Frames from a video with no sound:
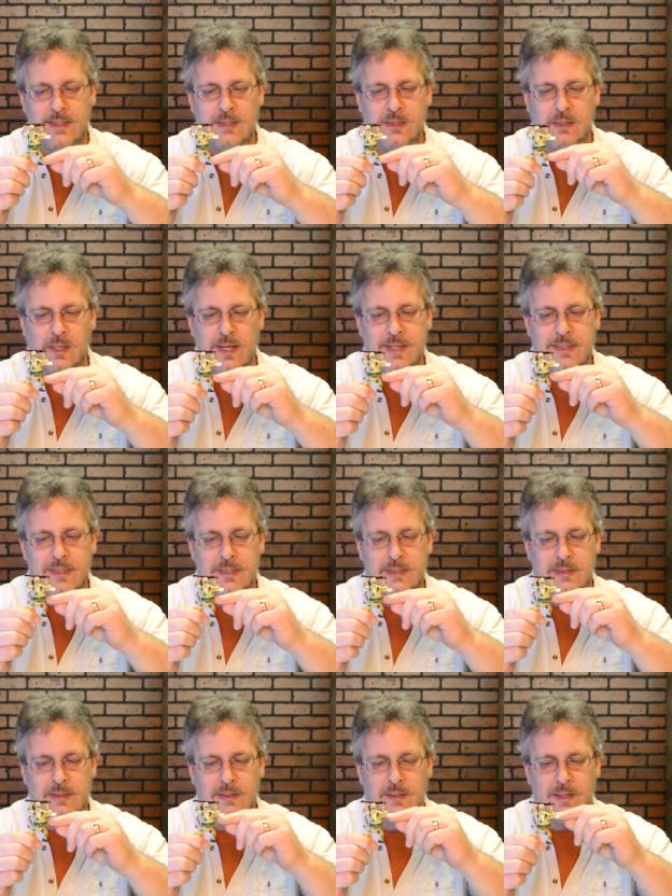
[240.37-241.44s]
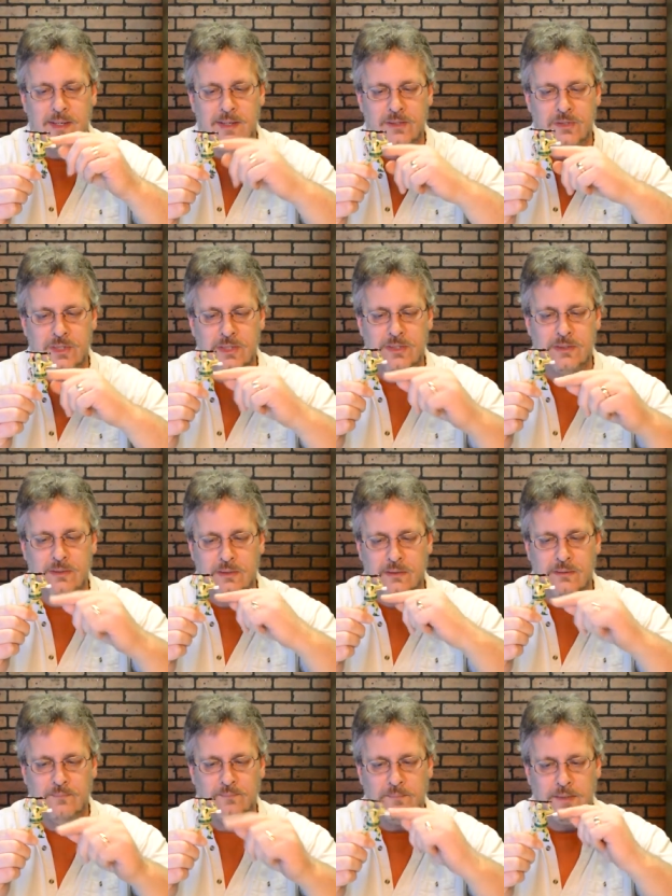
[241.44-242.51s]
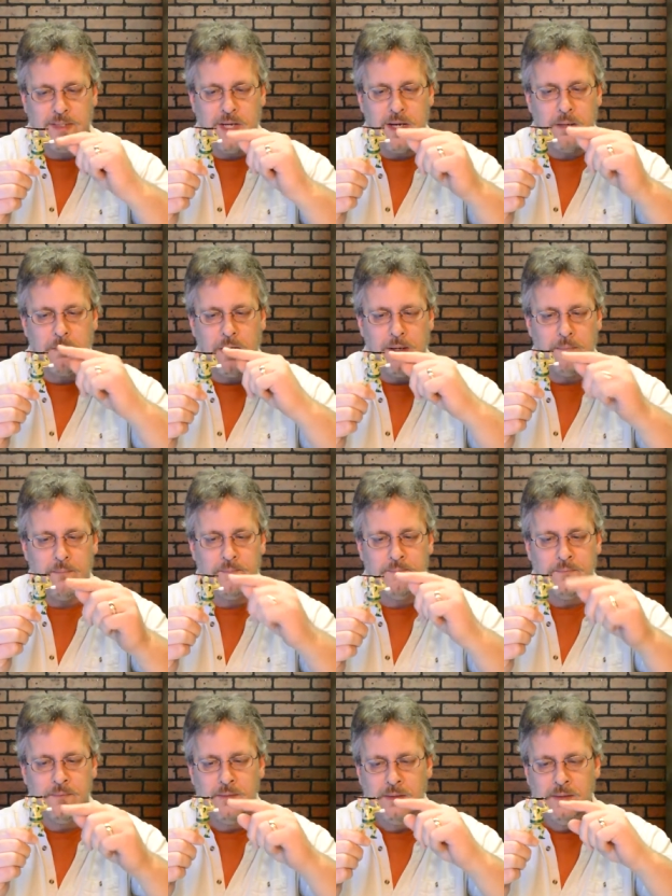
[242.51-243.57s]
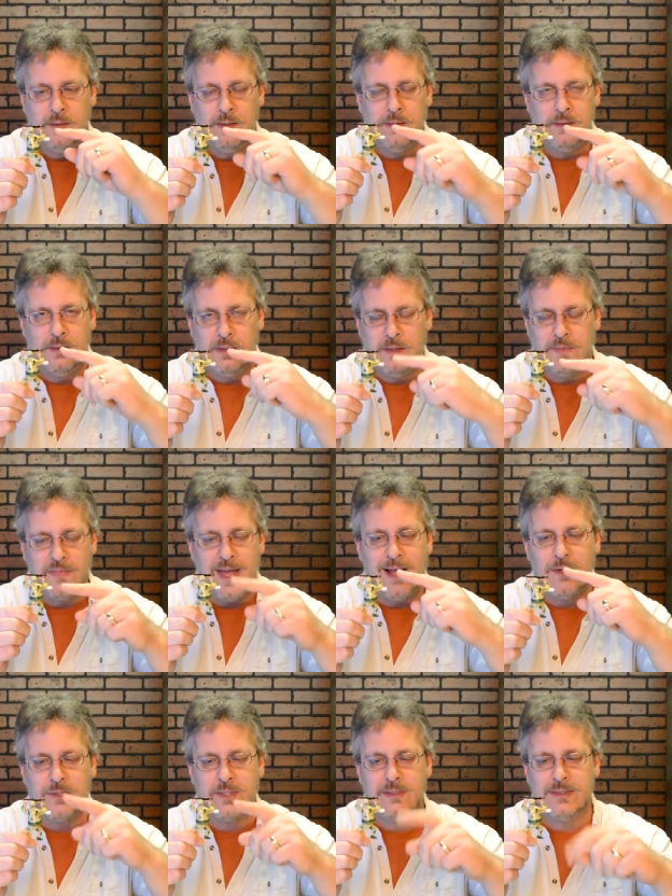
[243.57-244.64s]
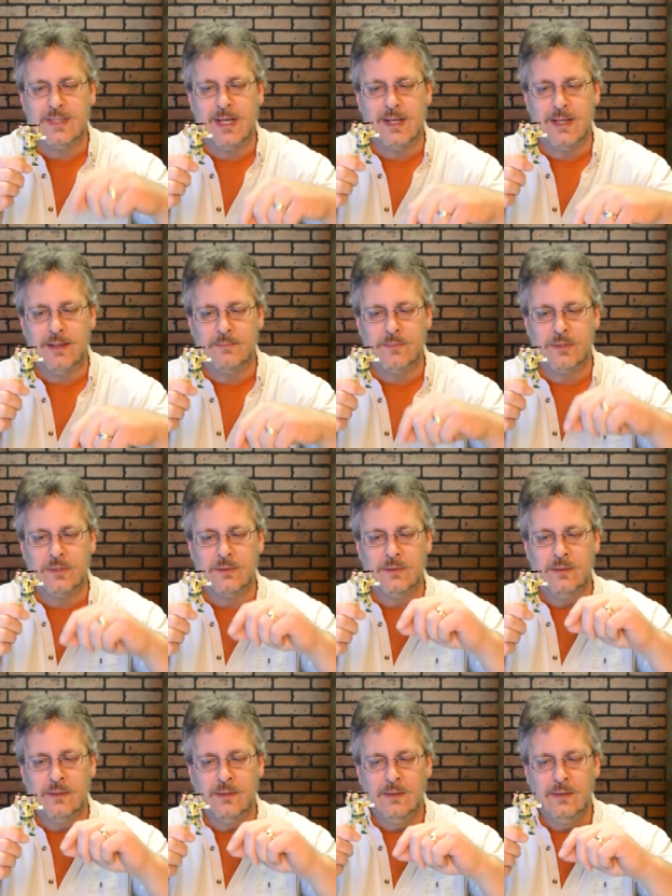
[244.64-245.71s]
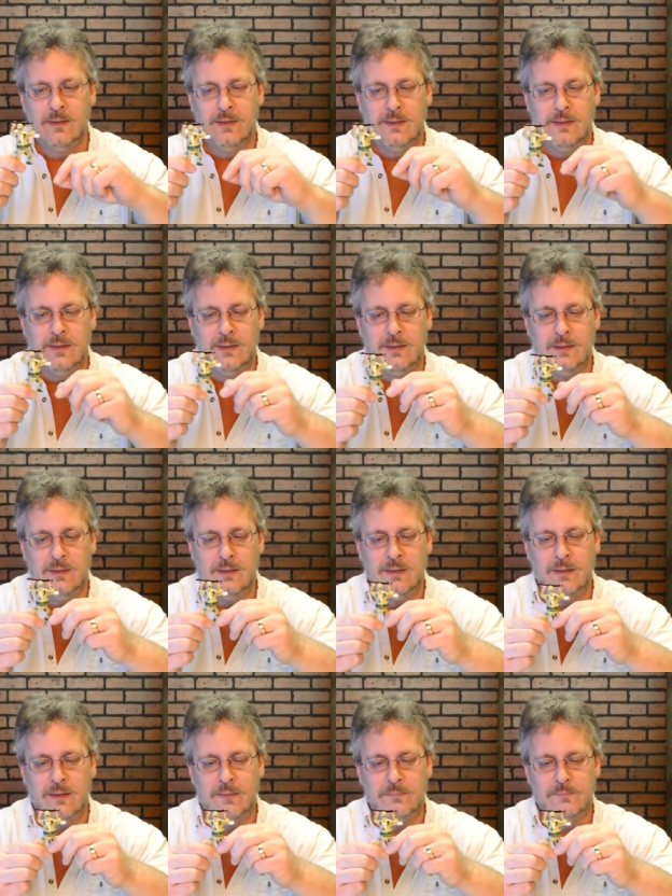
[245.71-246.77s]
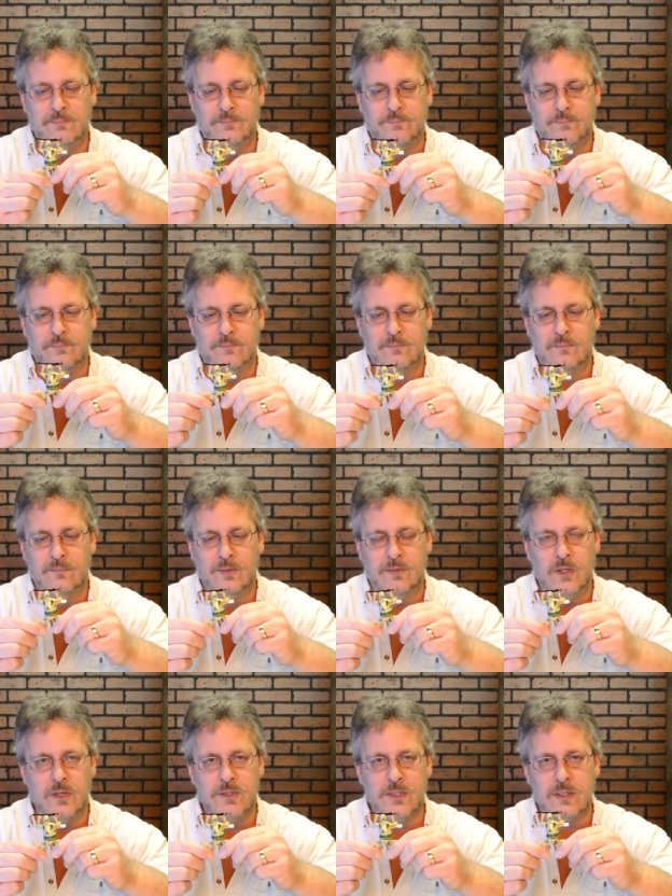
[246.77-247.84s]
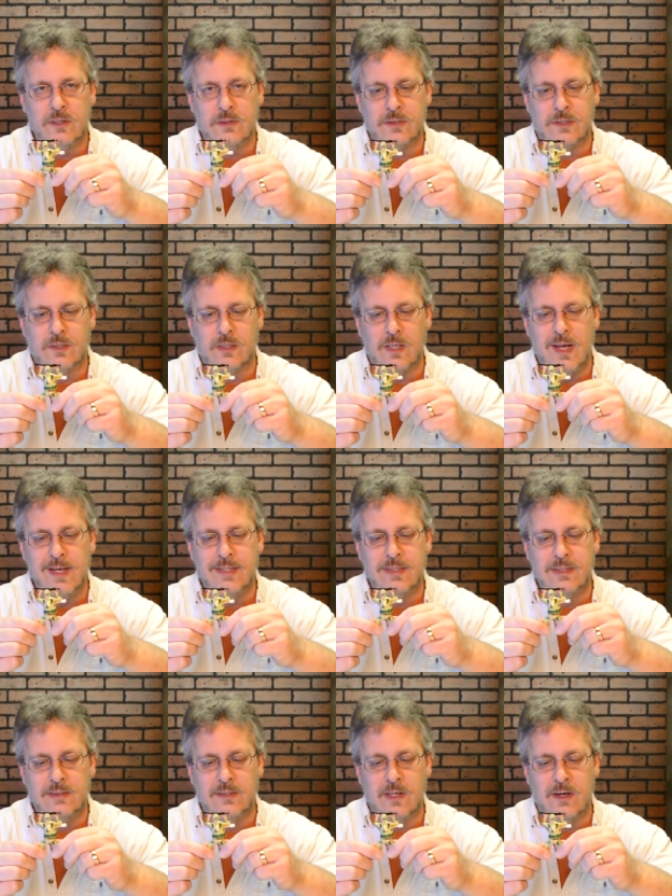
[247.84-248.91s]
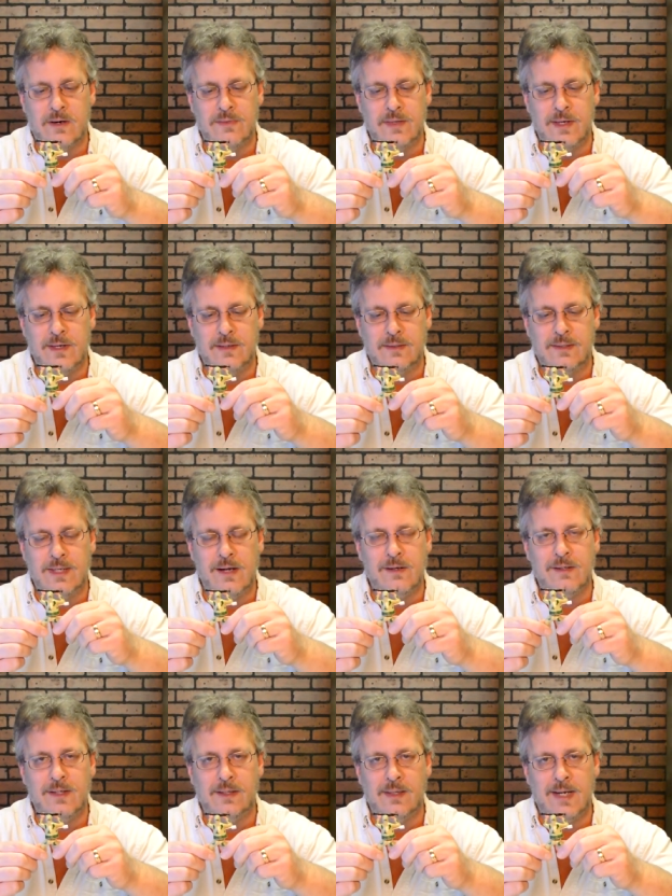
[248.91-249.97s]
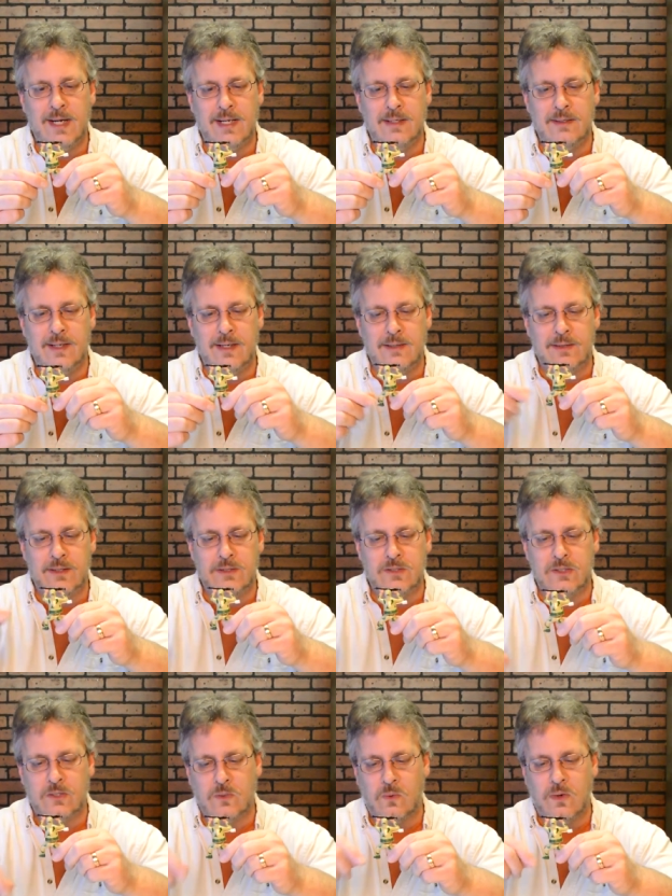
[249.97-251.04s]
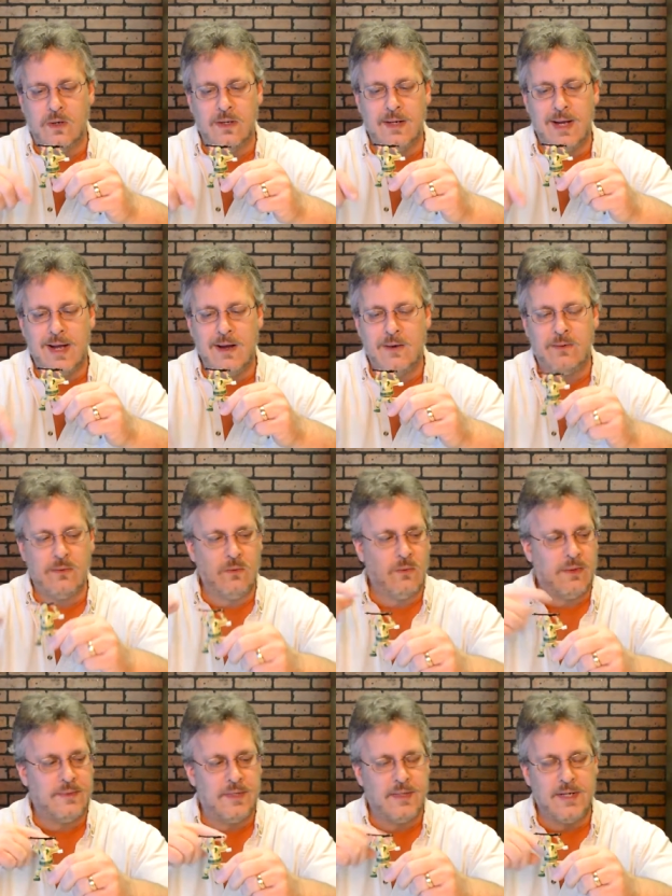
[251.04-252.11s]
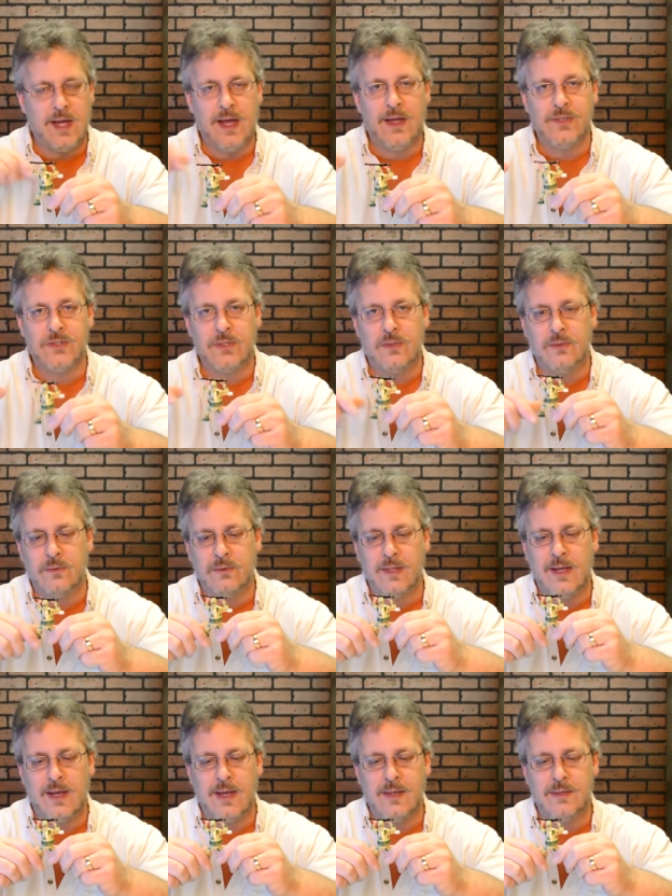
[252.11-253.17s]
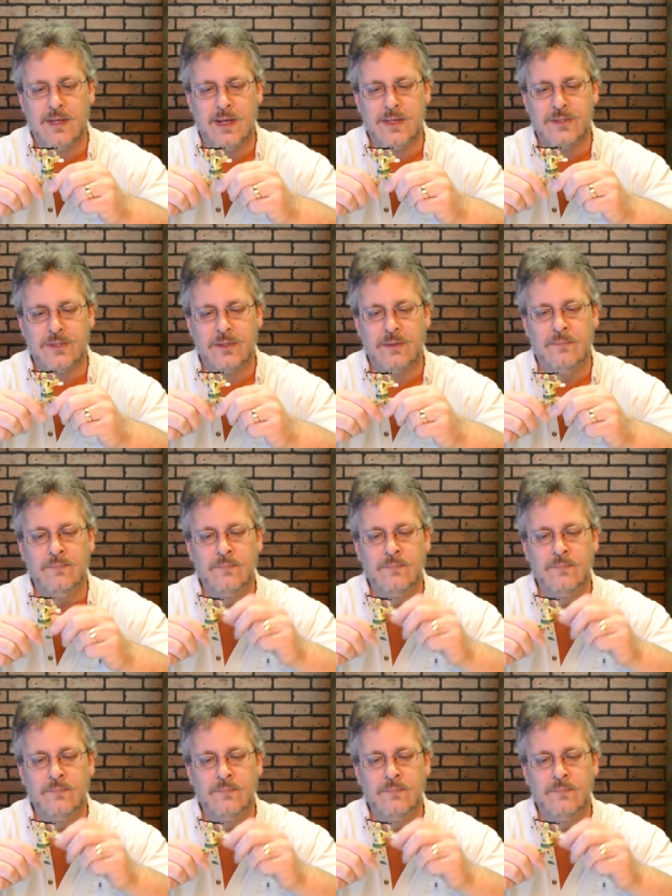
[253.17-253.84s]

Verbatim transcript: slices and just cut them up a thousand times um, those little slices are then calculated and then squirted out with the nozzle, the hot nozzle.